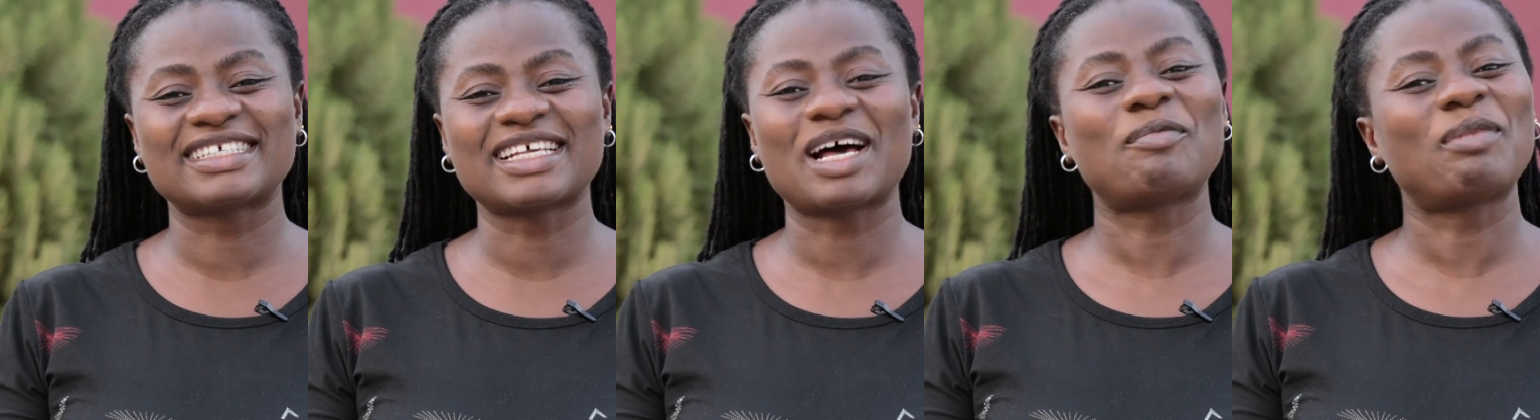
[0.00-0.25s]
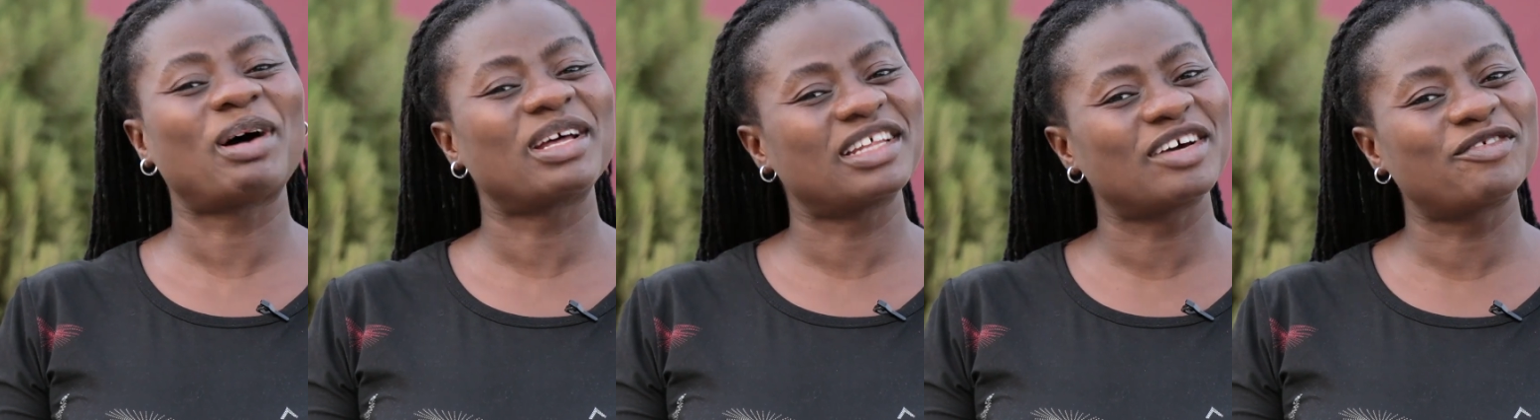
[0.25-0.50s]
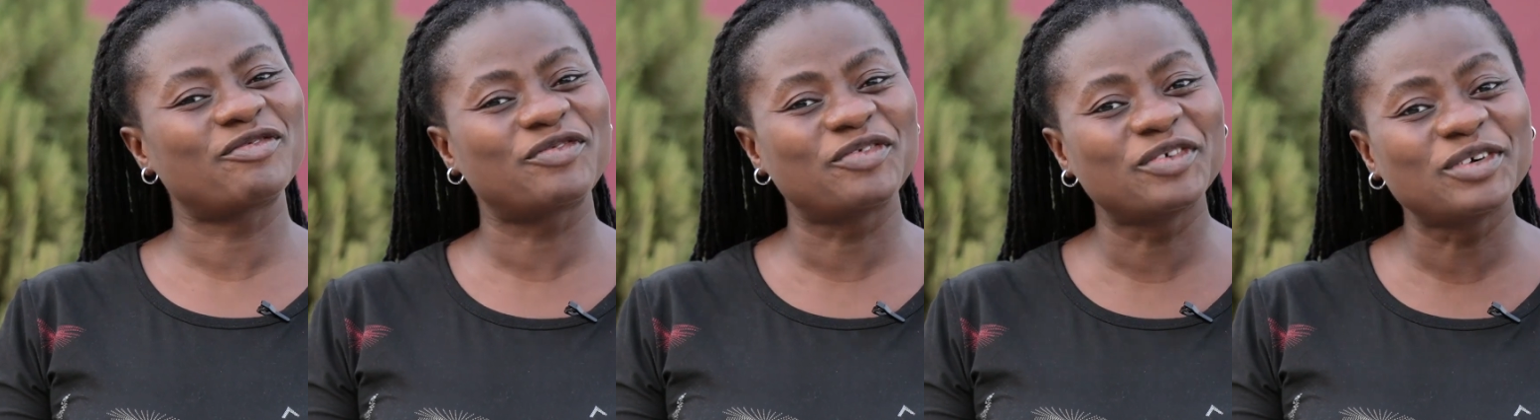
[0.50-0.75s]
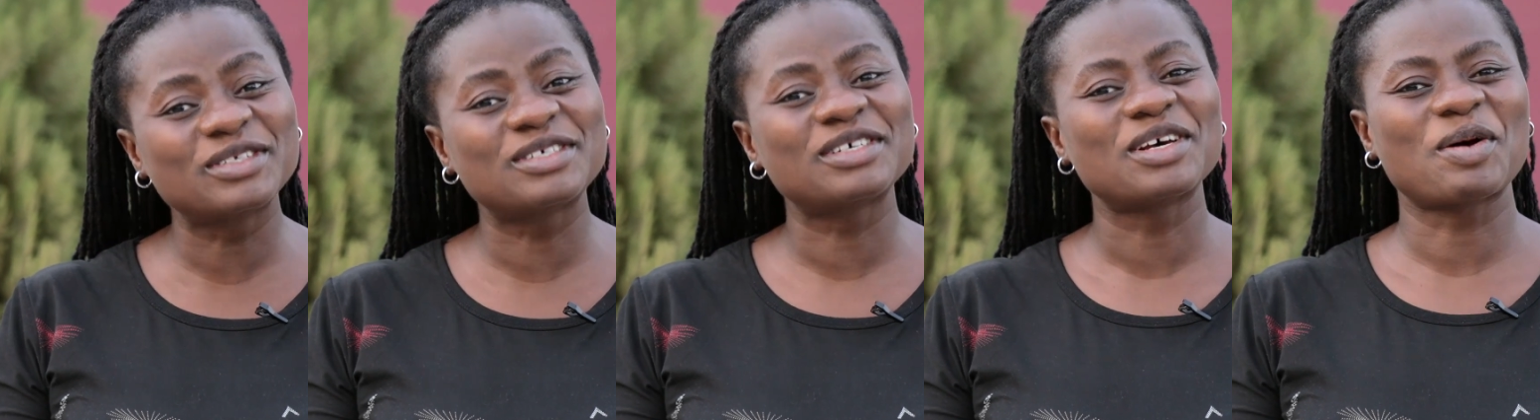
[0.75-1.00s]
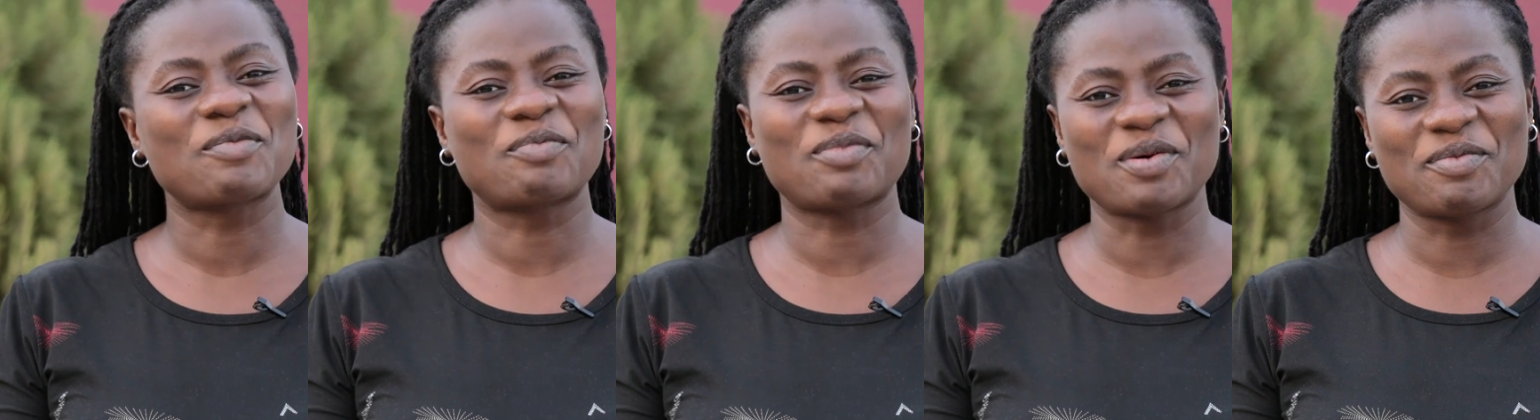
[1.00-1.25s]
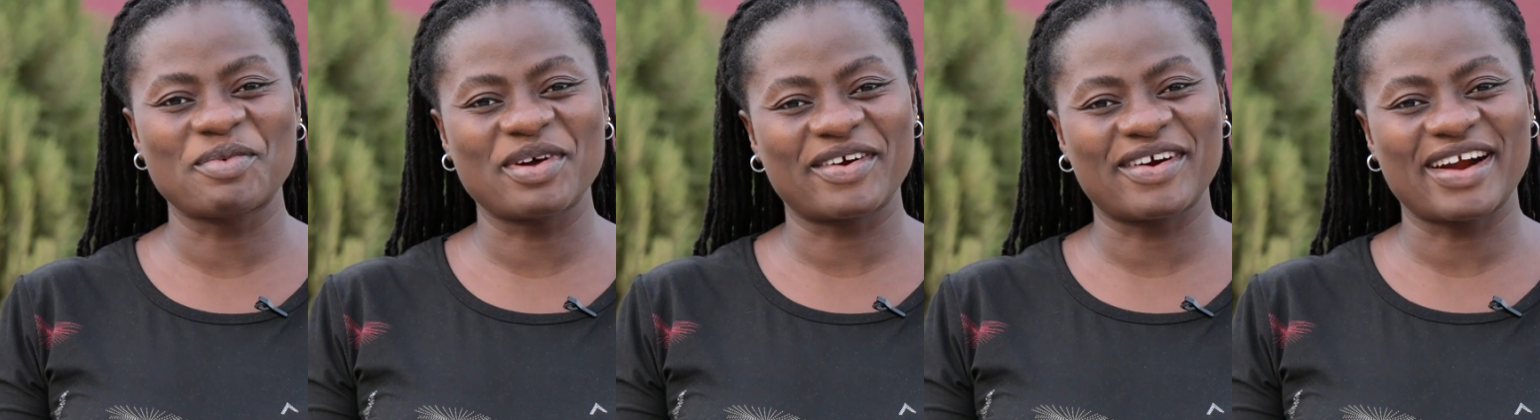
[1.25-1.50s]
about the fruit
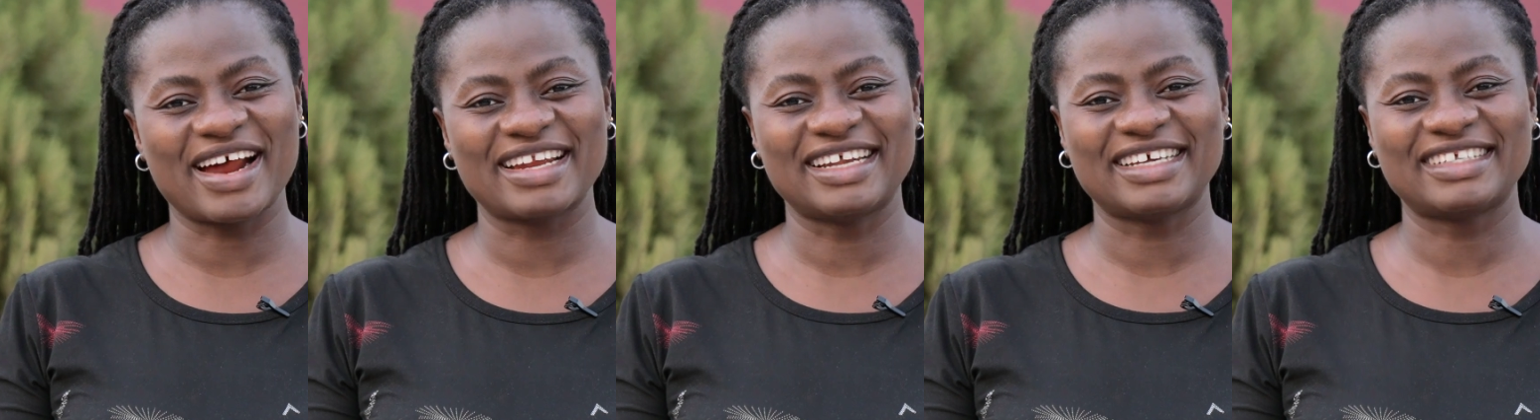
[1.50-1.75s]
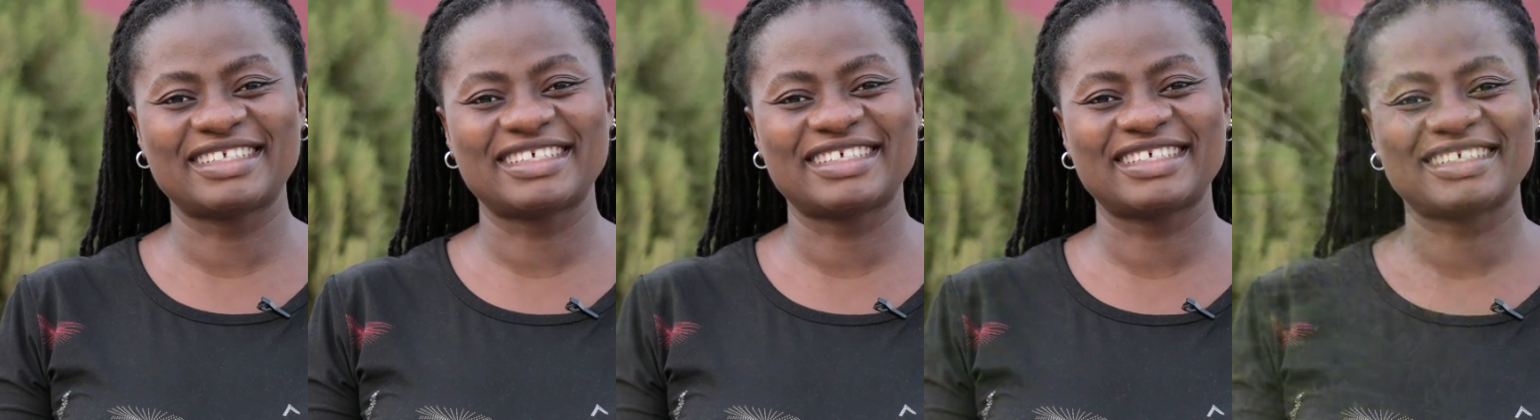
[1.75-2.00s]
pomegranate.